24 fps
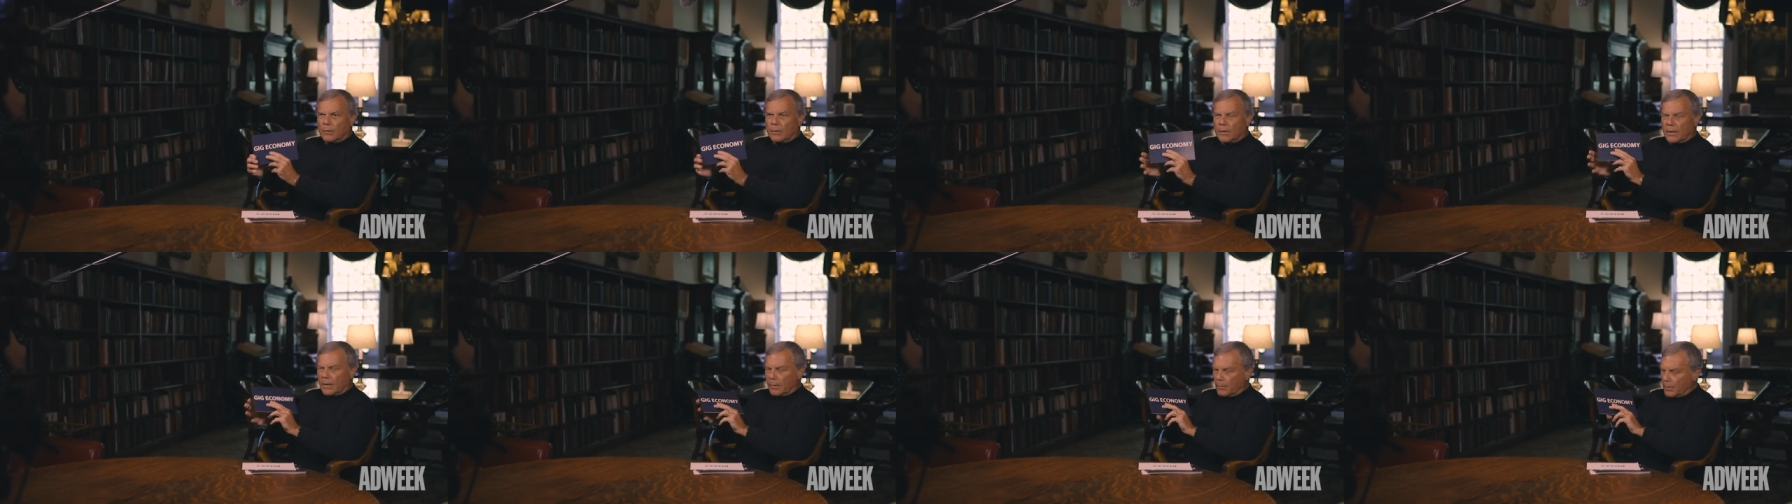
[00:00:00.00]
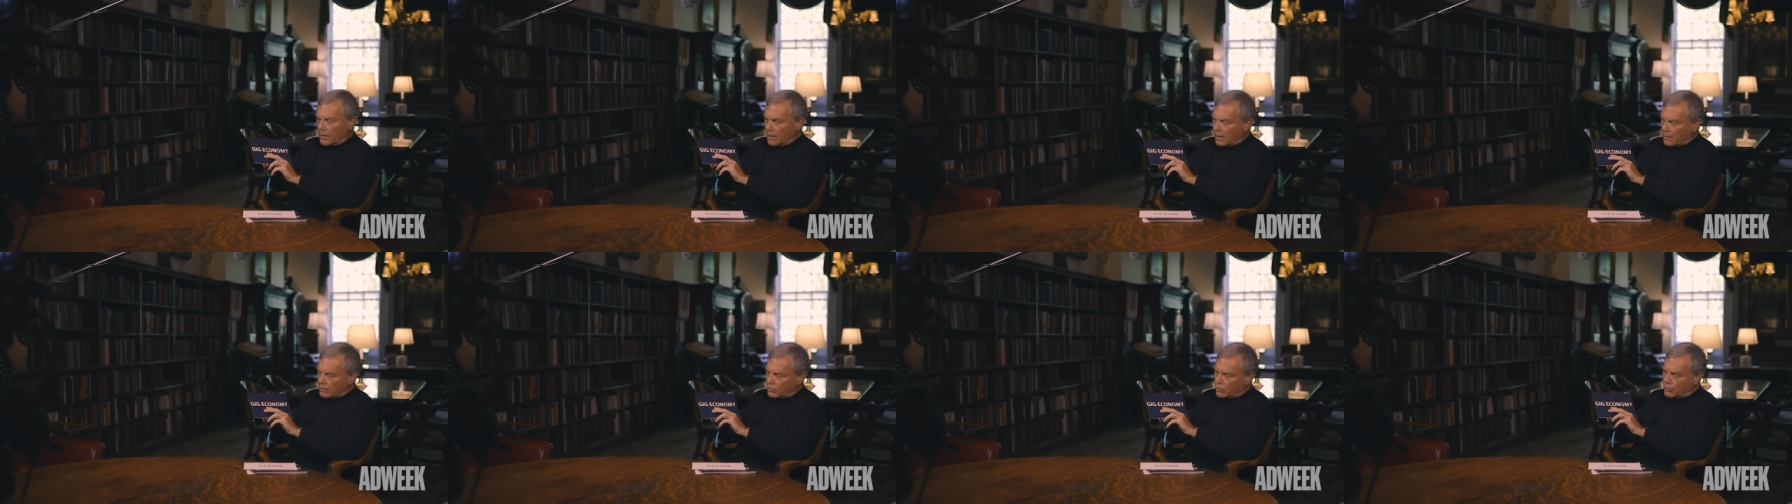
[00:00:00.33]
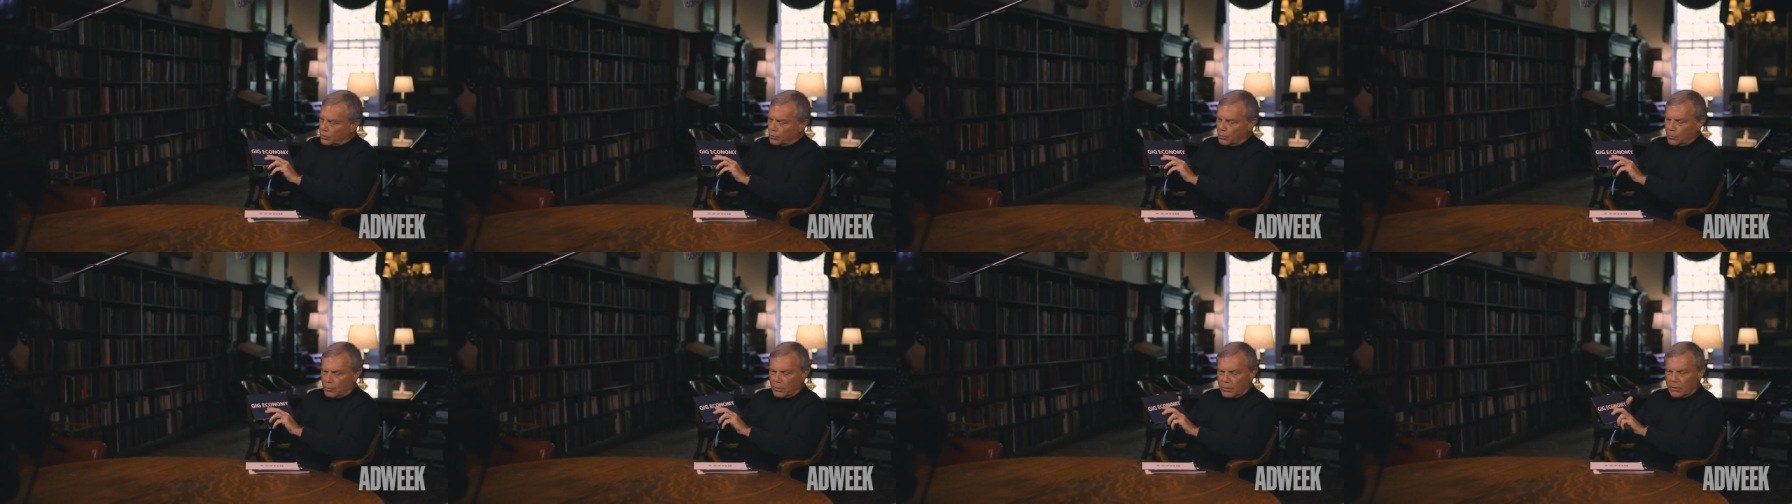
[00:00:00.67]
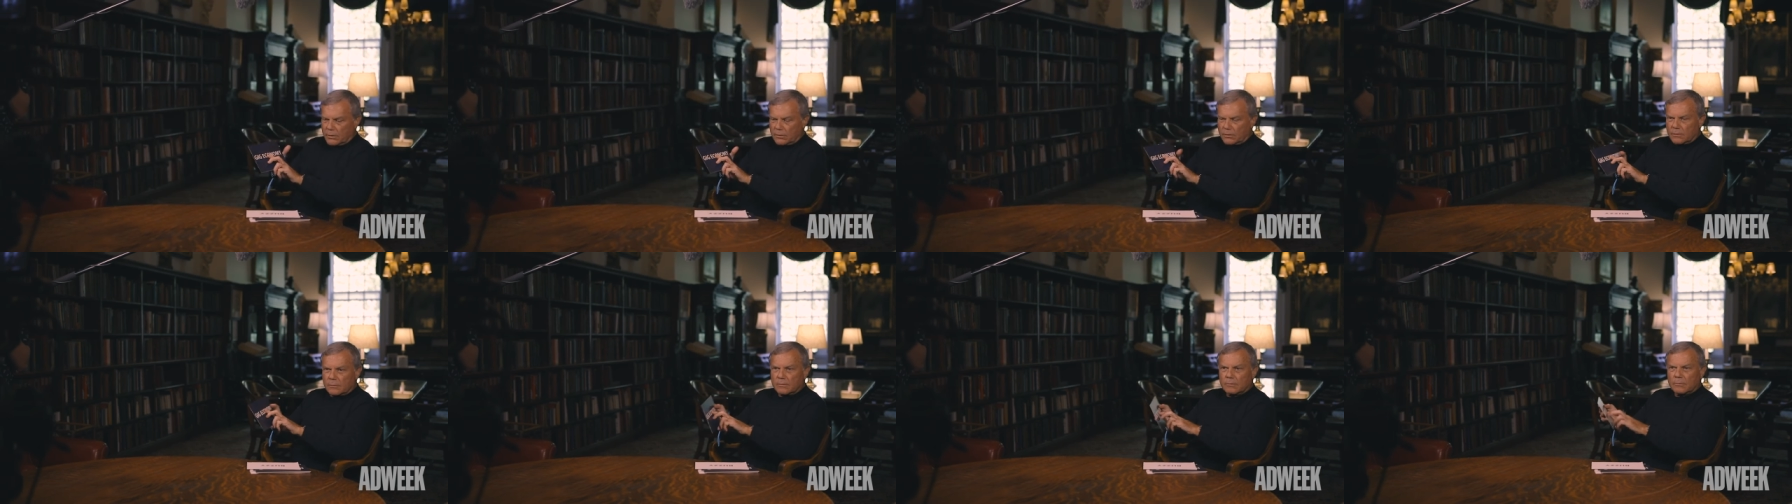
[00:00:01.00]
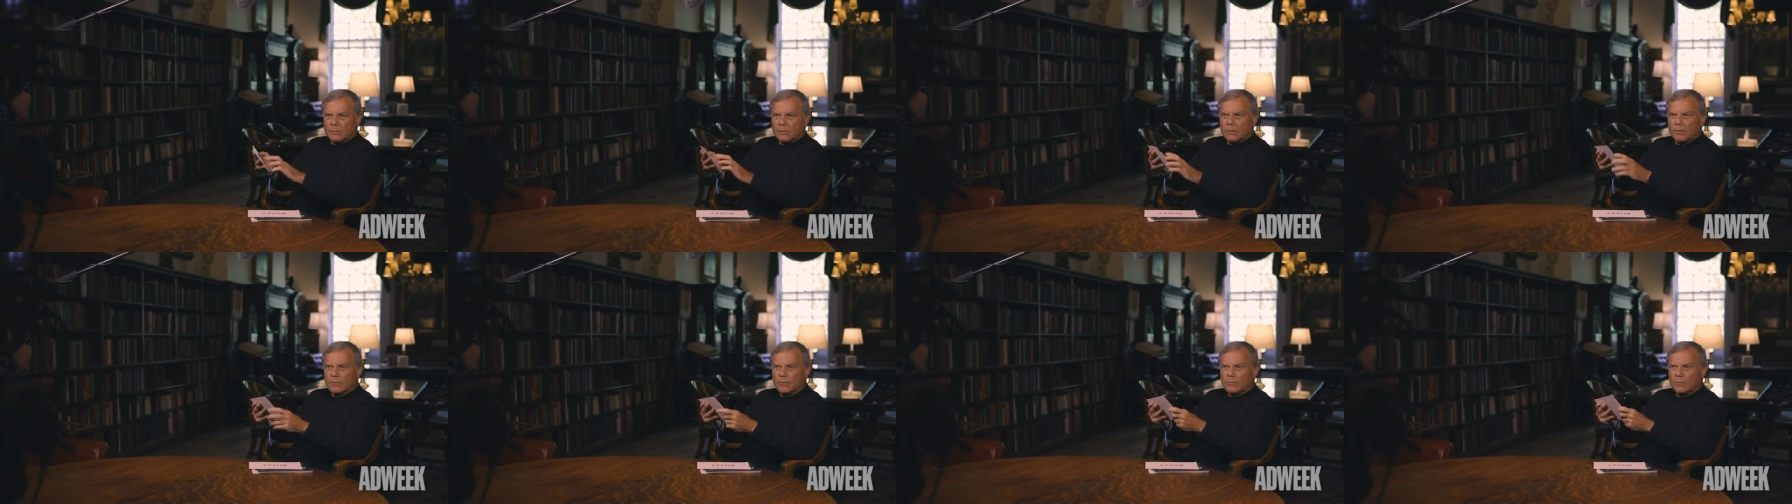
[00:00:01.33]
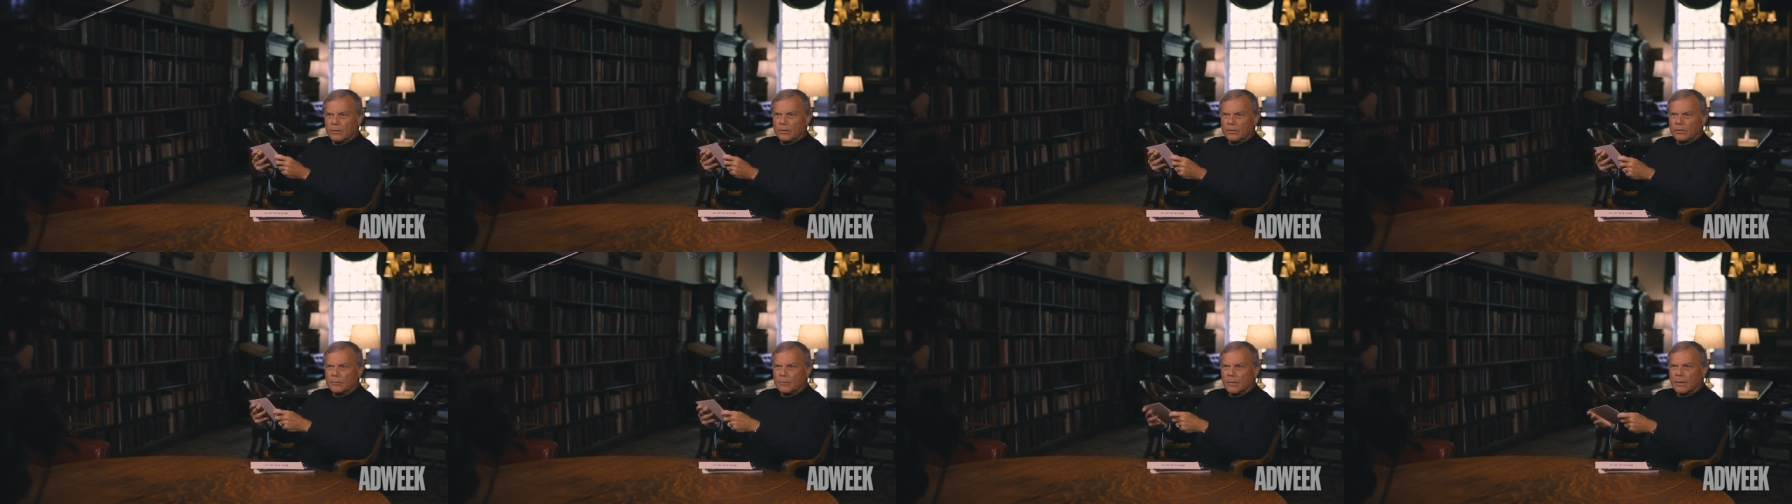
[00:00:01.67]
with that, but that's two words,
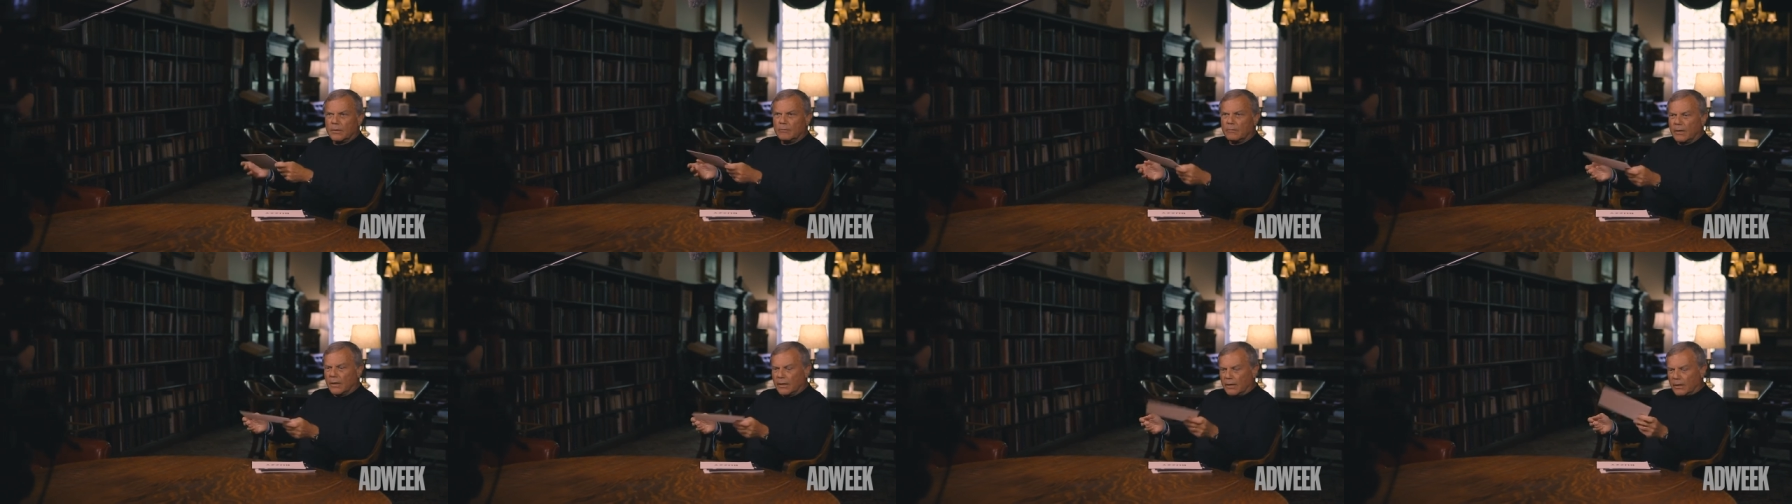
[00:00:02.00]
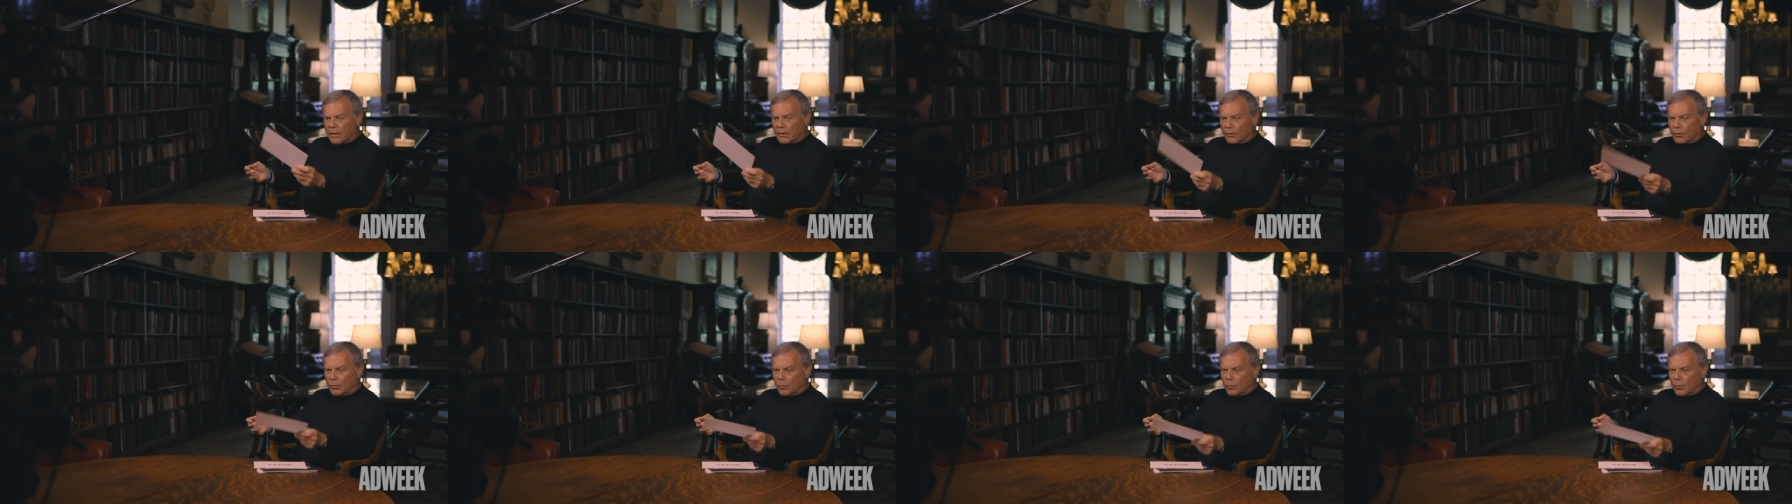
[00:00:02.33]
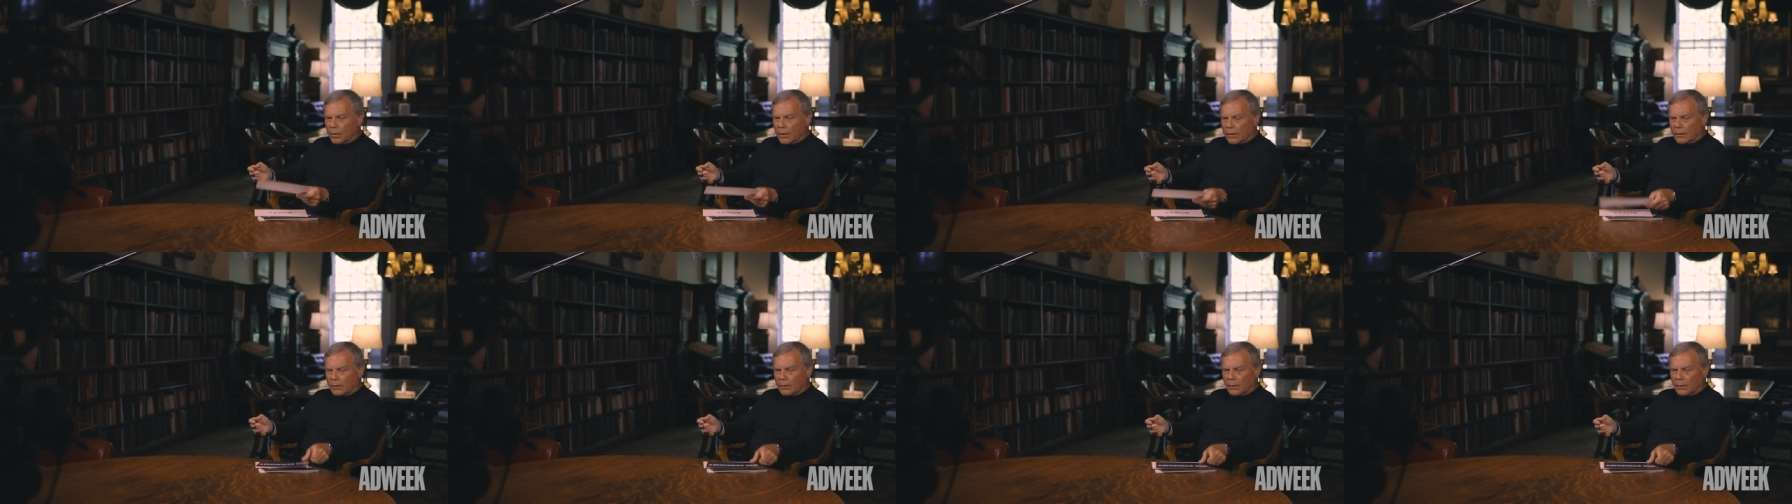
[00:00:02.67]
according to my reckoning, not one.